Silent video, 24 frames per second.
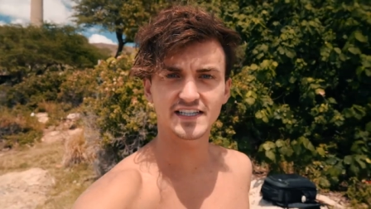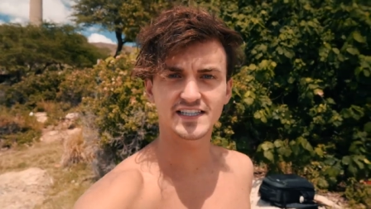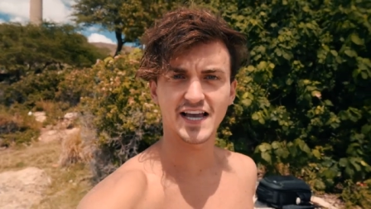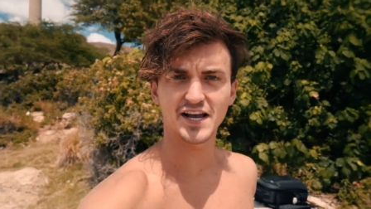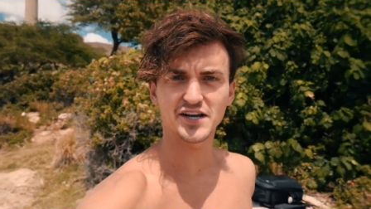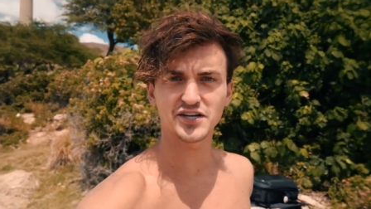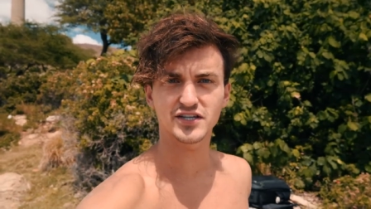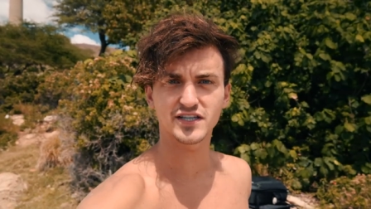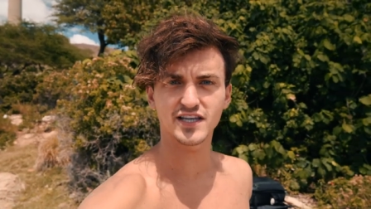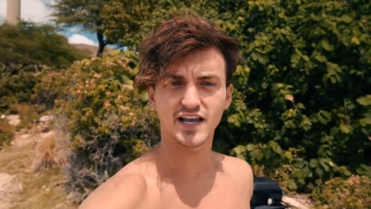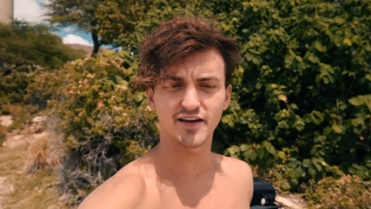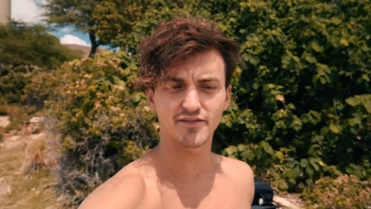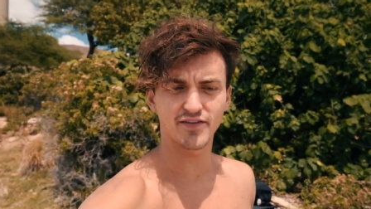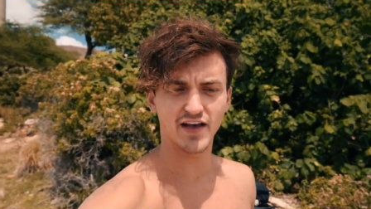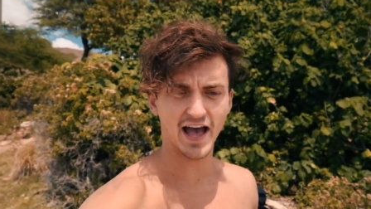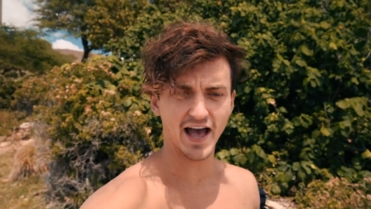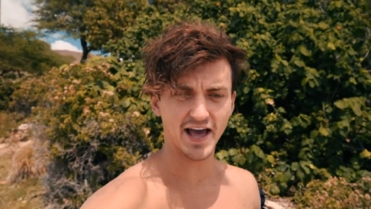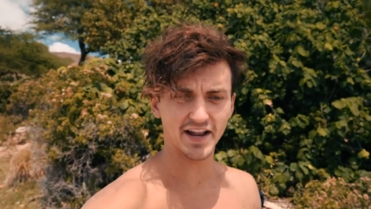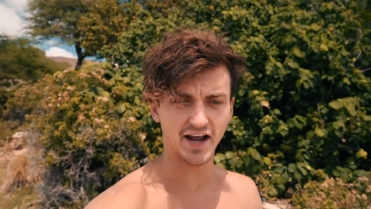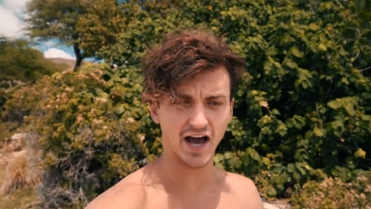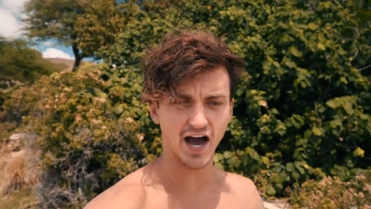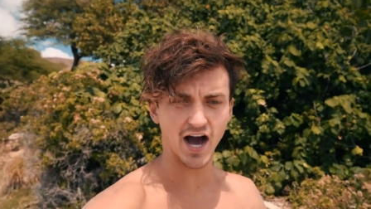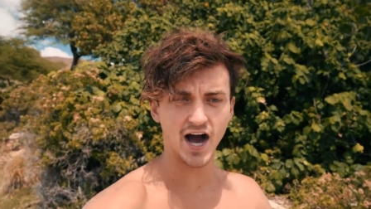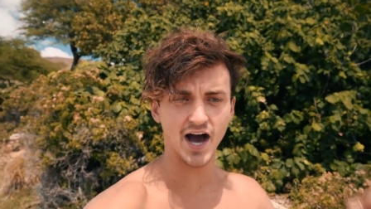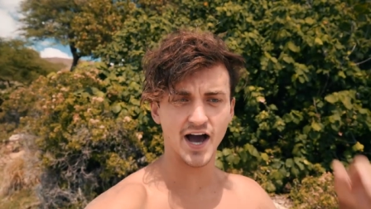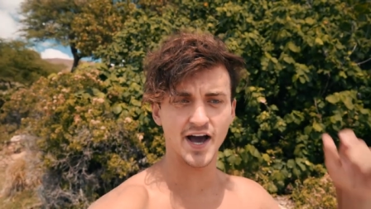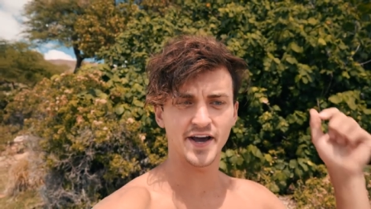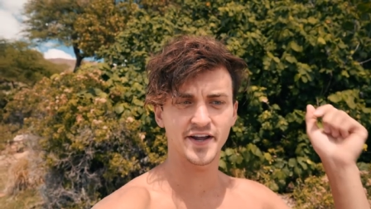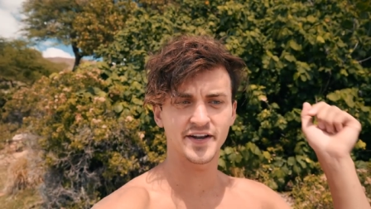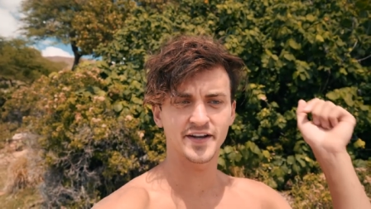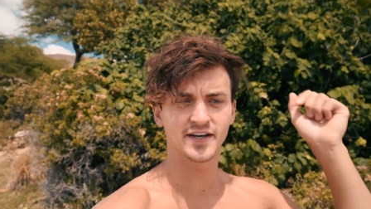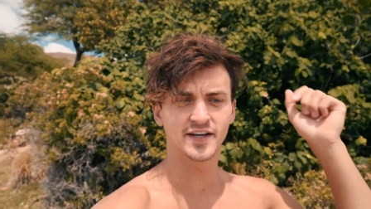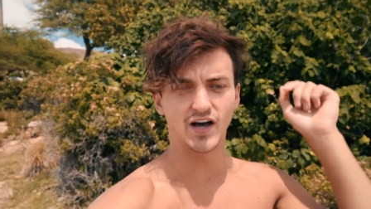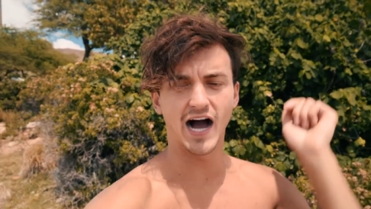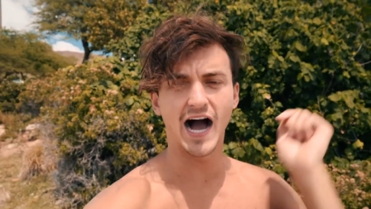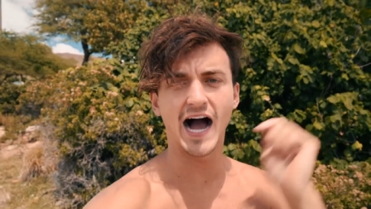sessions I've had
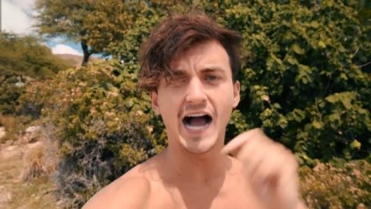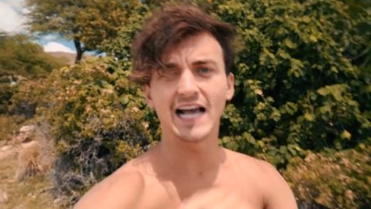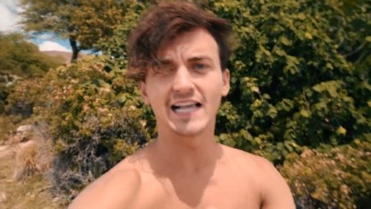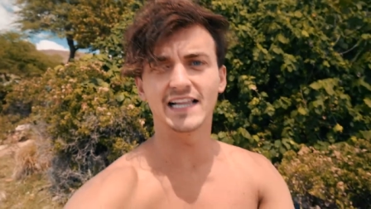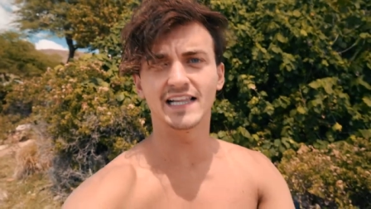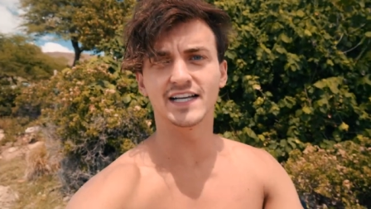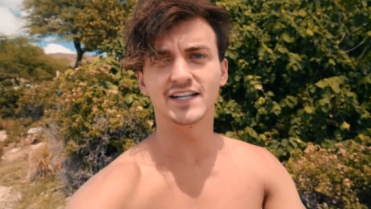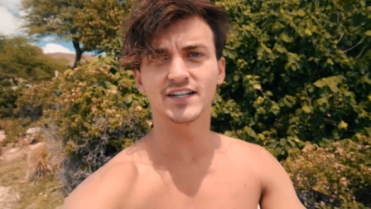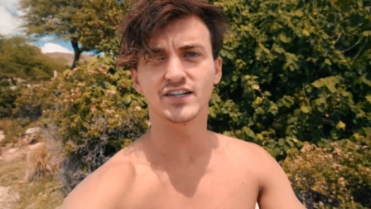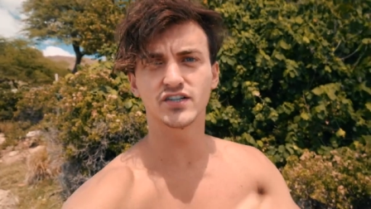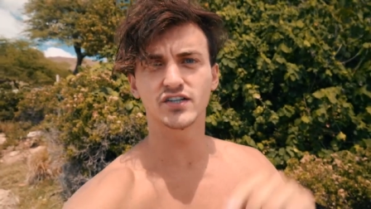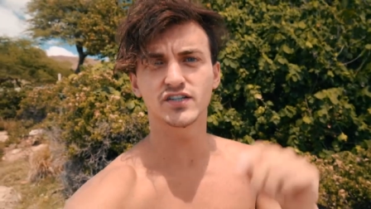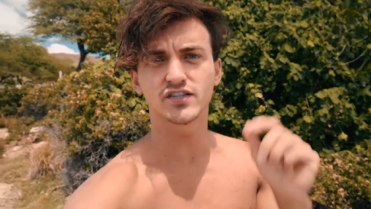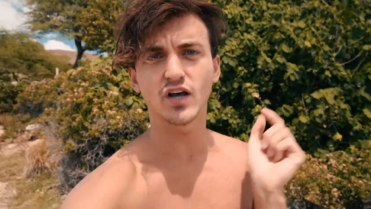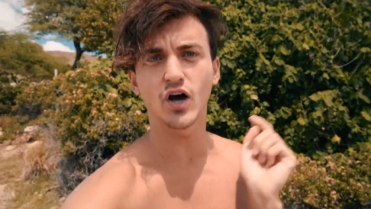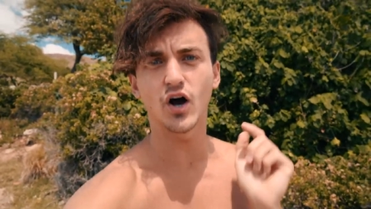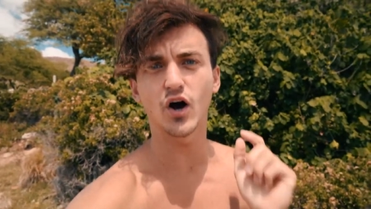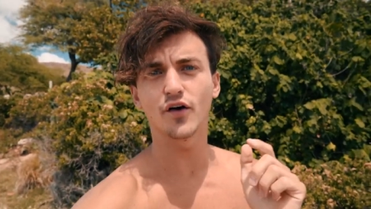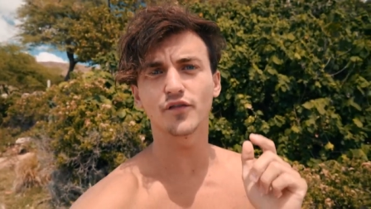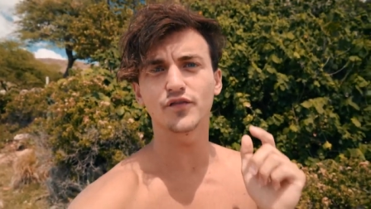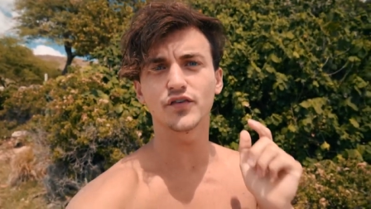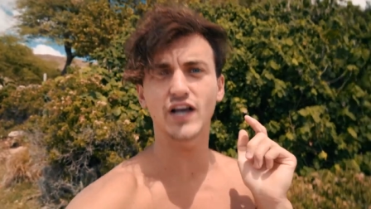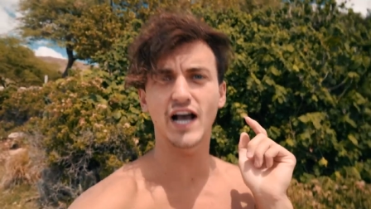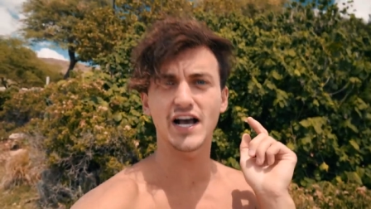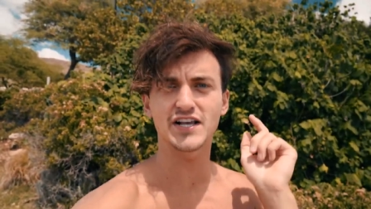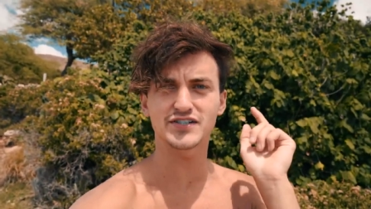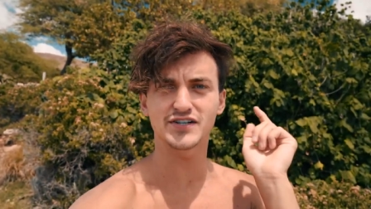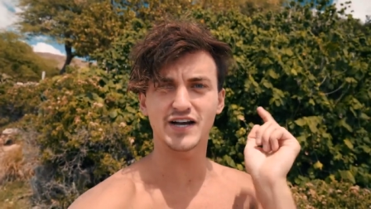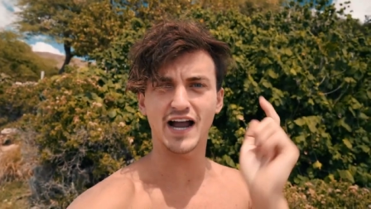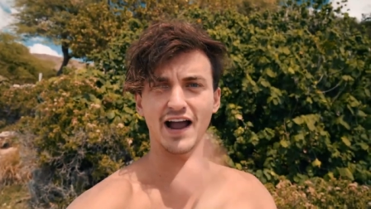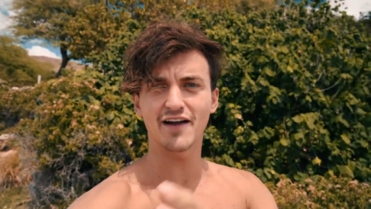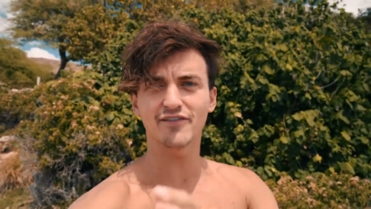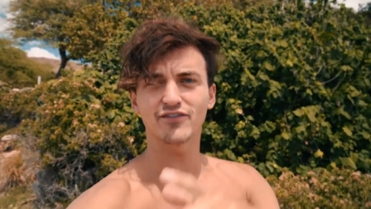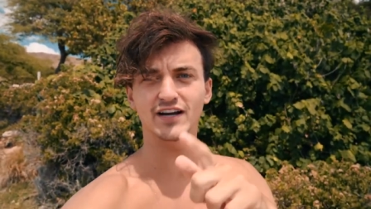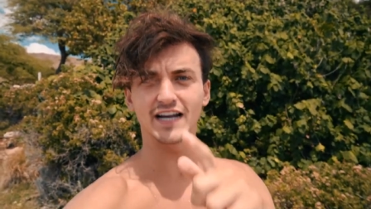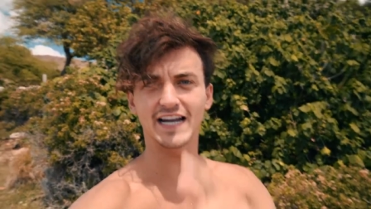on the island. So if you guys are
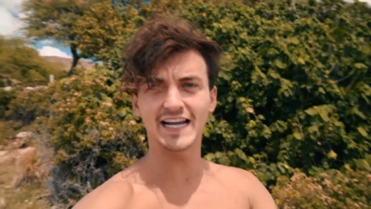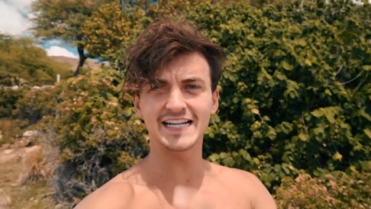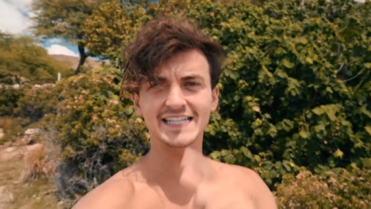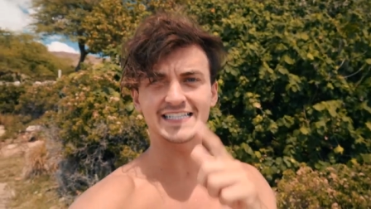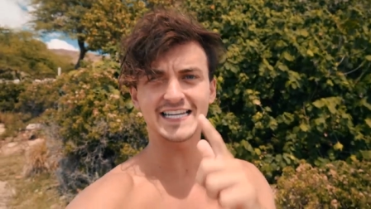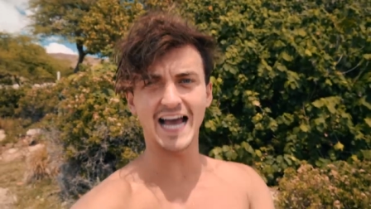ever in